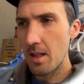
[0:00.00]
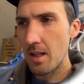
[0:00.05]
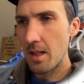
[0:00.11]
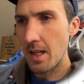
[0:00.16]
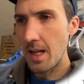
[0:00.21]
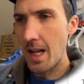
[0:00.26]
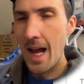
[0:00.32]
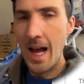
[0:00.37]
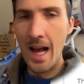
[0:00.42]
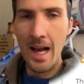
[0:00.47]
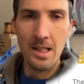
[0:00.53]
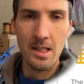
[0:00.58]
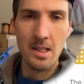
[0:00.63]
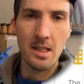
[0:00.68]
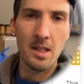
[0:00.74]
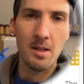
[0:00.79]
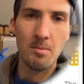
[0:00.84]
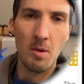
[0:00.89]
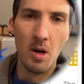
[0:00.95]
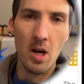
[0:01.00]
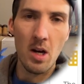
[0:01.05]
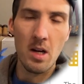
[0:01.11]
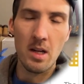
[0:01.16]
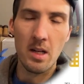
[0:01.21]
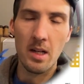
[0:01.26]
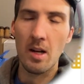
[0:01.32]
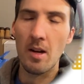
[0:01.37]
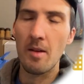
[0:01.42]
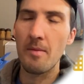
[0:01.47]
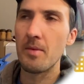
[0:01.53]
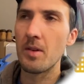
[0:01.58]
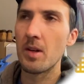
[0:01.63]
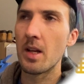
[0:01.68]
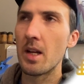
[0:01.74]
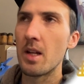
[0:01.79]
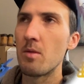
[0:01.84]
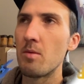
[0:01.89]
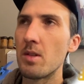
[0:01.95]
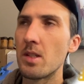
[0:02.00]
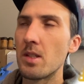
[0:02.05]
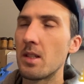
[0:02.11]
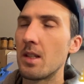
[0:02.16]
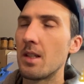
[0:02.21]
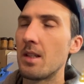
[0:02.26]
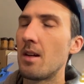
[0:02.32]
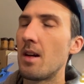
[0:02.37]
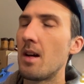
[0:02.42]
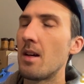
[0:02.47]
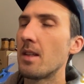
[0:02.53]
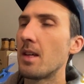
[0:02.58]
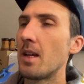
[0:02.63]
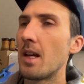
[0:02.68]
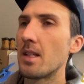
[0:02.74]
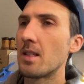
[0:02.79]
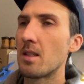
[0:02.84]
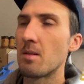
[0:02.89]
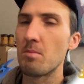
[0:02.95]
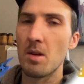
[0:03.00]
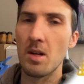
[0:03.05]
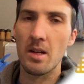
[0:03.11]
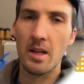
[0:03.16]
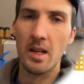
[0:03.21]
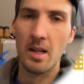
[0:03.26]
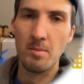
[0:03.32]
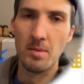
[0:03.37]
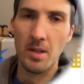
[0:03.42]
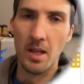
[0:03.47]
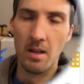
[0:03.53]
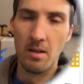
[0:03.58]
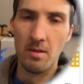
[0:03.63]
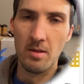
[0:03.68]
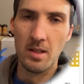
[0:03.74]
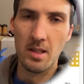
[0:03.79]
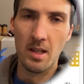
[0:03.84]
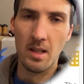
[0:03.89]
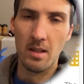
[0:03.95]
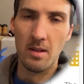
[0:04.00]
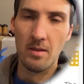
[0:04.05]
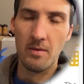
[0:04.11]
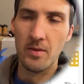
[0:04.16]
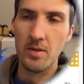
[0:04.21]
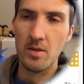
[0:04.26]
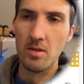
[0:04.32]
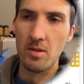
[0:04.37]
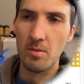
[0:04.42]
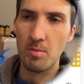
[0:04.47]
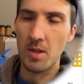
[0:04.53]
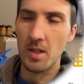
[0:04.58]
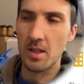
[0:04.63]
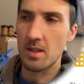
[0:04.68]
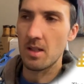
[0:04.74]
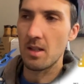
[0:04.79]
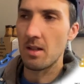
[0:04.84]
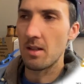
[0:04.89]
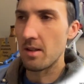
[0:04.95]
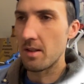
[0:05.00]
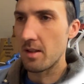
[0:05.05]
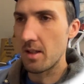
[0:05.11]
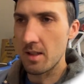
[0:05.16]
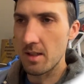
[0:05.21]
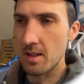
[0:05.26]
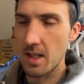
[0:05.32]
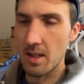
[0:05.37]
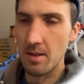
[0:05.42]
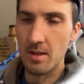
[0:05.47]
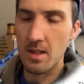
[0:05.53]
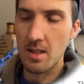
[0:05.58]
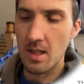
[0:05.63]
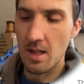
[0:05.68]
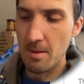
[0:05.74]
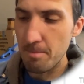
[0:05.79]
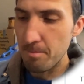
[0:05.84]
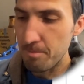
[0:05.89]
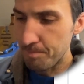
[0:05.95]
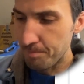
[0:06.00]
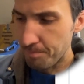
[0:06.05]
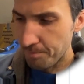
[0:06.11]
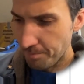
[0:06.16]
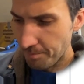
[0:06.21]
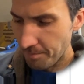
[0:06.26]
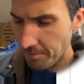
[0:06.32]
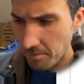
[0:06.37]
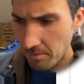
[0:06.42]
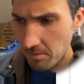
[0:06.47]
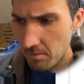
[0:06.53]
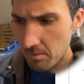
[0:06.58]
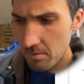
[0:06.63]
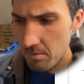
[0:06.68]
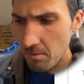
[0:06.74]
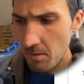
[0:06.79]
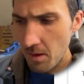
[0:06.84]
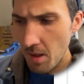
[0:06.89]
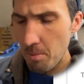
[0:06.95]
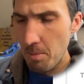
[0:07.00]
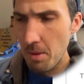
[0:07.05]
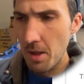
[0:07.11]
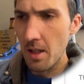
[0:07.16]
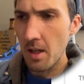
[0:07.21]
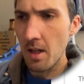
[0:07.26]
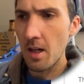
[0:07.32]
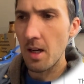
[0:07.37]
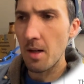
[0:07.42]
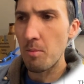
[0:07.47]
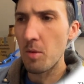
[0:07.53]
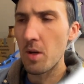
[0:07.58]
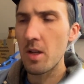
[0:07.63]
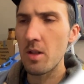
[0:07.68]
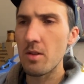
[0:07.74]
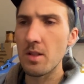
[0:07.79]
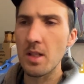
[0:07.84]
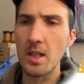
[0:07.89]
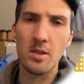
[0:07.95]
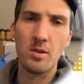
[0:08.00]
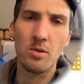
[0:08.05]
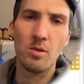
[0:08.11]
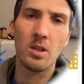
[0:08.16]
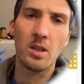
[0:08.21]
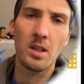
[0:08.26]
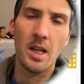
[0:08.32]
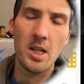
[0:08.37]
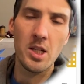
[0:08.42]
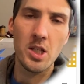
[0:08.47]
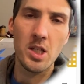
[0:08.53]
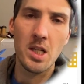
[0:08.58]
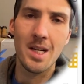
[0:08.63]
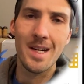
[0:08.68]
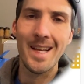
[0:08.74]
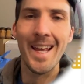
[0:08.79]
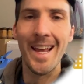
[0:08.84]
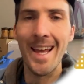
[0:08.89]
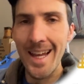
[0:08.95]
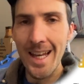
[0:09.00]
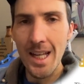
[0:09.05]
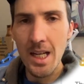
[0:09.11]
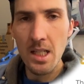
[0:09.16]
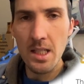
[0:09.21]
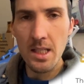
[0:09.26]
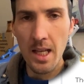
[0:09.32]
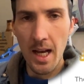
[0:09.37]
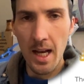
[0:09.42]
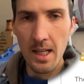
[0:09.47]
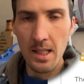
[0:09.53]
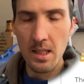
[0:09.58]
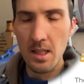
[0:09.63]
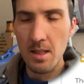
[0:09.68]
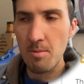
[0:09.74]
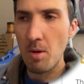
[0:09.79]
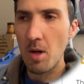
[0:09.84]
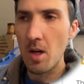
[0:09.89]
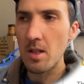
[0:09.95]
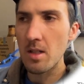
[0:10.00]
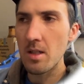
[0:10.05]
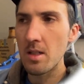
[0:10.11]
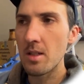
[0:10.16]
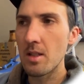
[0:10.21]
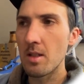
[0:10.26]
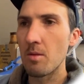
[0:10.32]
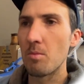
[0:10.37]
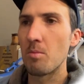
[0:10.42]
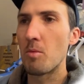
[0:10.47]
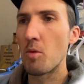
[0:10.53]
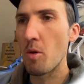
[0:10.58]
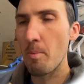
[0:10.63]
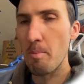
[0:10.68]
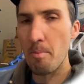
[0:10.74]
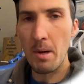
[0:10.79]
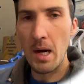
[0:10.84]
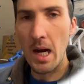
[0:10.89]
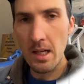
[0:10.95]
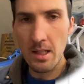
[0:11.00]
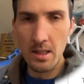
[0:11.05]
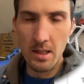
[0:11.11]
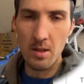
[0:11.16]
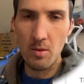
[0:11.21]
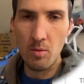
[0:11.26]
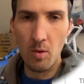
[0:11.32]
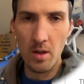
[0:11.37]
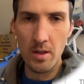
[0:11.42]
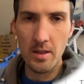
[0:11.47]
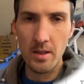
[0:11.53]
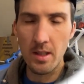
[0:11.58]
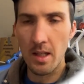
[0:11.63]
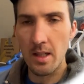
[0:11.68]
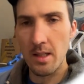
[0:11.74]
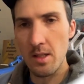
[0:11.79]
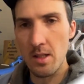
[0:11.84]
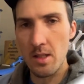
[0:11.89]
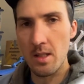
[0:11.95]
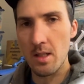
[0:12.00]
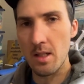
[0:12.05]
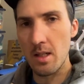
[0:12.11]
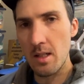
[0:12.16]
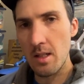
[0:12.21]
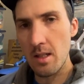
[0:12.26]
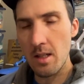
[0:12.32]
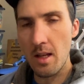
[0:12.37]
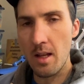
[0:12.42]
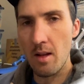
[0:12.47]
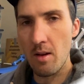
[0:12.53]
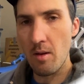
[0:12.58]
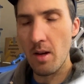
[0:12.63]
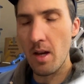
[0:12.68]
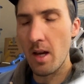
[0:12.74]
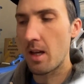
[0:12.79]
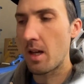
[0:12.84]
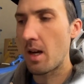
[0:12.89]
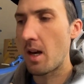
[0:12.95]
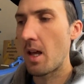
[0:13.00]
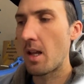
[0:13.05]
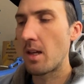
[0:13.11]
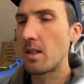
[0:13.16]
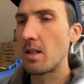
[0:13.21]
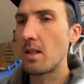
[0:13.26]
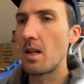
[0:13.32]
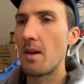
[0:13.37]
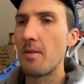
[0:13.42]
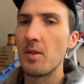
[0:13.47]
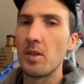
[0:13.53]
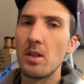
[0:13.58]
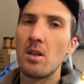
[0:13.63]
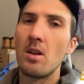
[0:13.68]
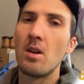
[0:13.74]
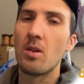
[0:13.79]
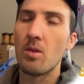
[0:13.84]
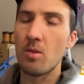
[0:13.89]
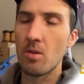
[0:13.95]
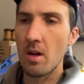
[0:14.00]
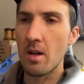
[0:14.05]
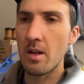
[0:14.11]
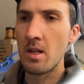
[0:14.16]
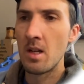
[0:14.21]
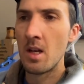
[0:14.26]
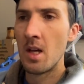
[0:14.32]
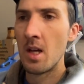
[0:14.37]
in Aston Martin, I'm forgetting which, all the Aston Martin names I always get confused because they all like sound the same. But one of those like sort of legendary 80s Aston Martins, the more boxy ones that just didn't have a long run,